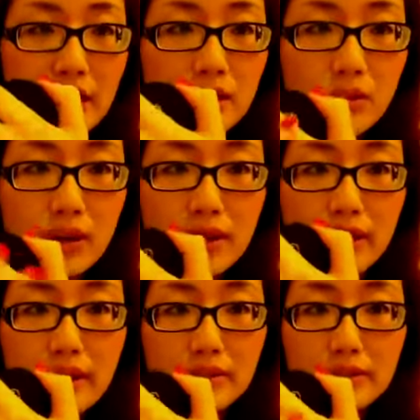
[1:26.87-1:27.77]
The one
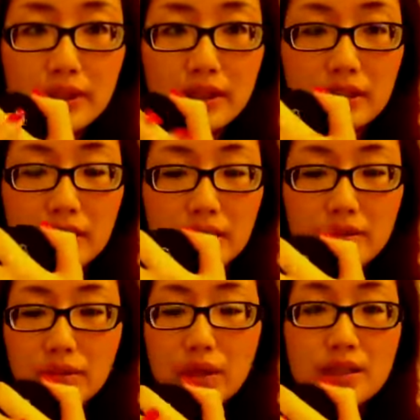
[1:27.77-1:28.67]
thing I really
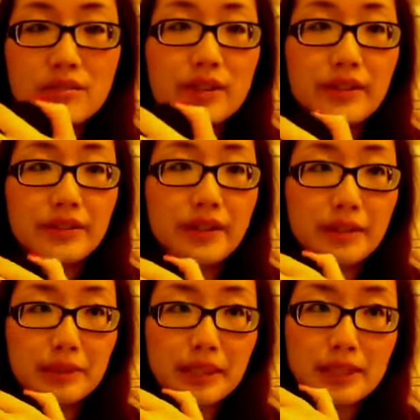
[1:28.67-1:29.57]
was very
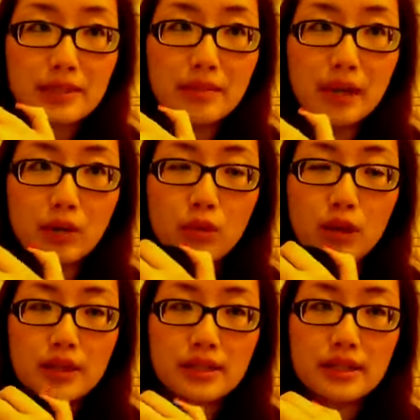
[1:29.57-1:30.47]
pleased about
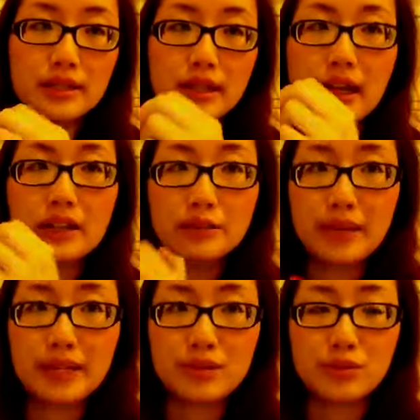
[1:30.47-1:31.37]
was that the color
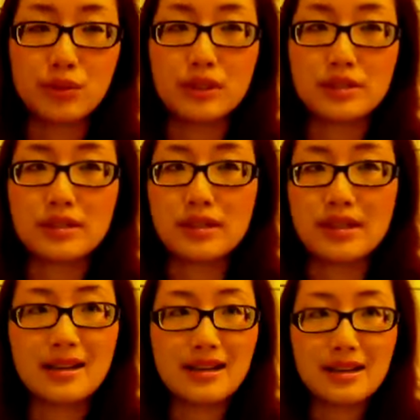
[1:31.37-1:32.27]
match was
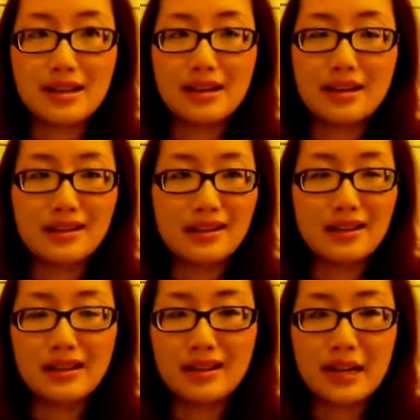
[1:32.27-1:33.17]

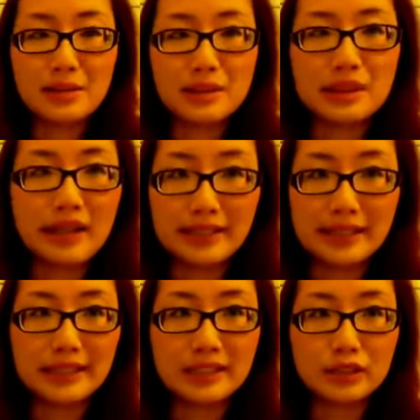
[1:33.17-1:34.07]
absolutely
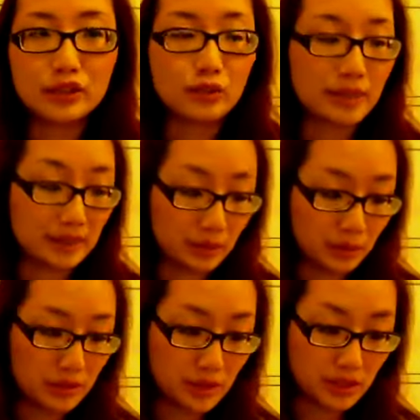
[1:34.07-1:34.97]
identical to my
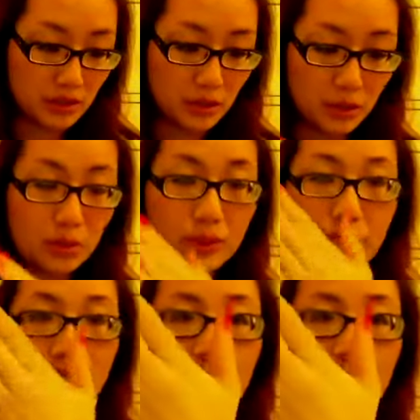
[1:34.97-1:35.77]
own skin tone.